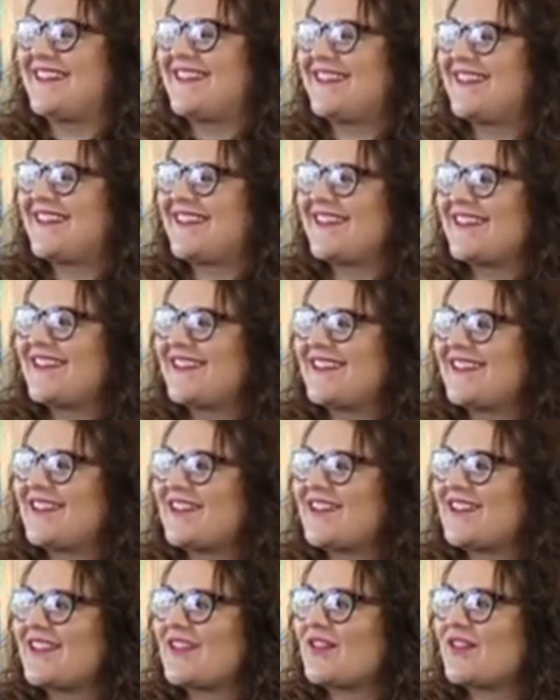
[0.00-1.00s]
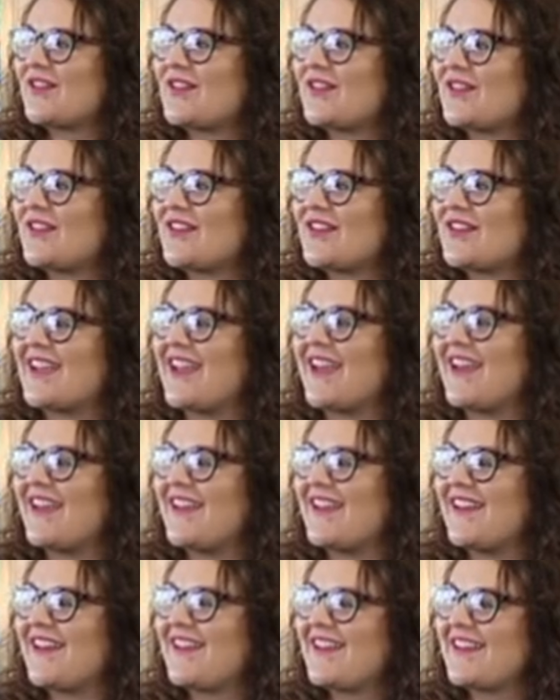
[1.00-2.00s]

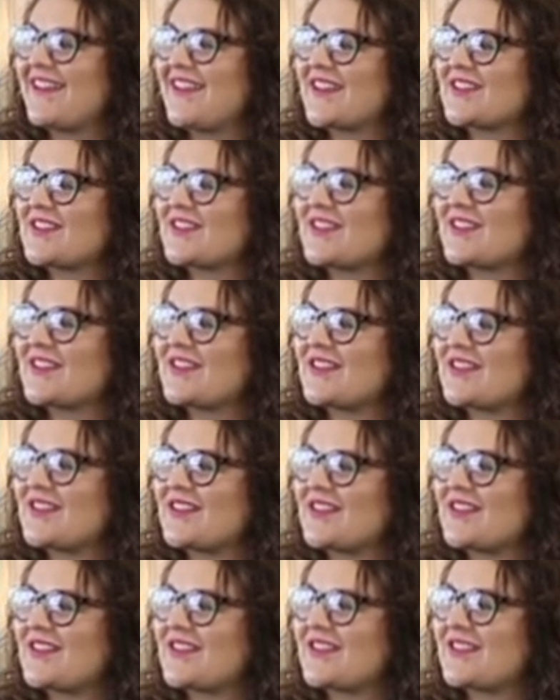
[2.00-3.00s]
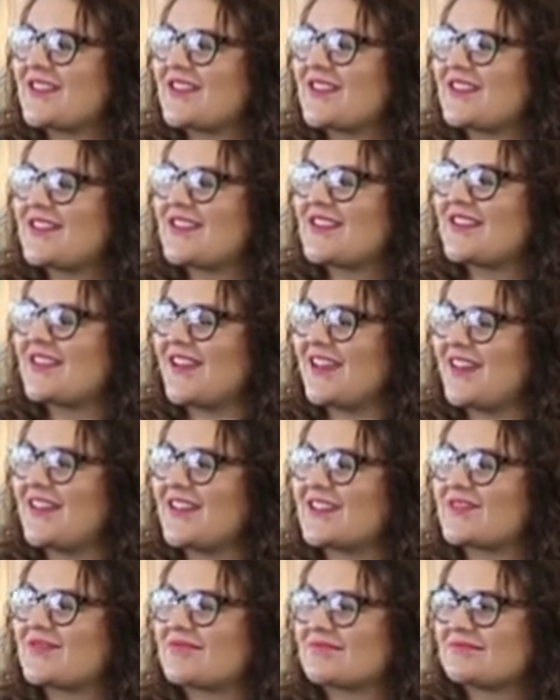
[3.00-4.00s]

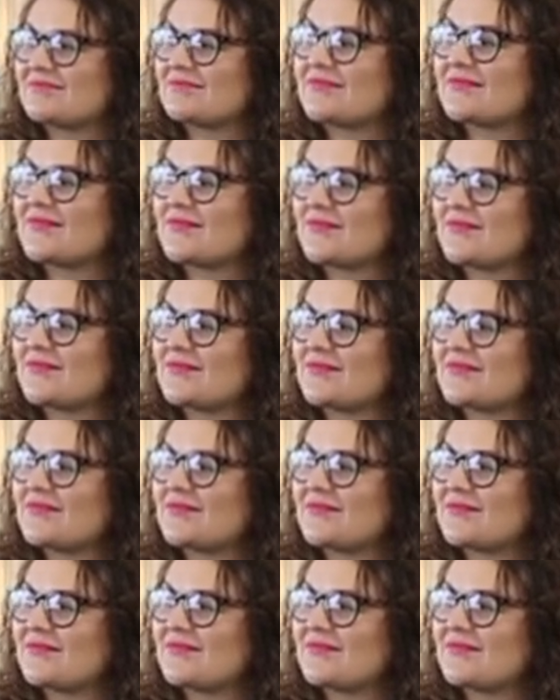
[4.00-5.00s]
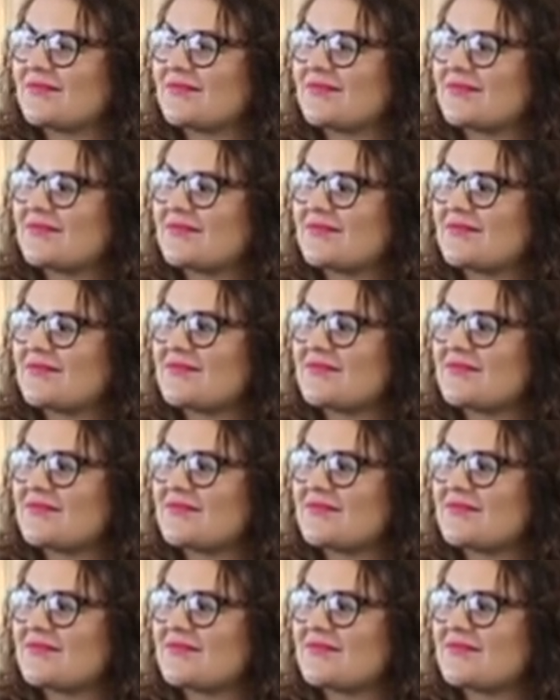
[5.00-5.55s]
[no speech]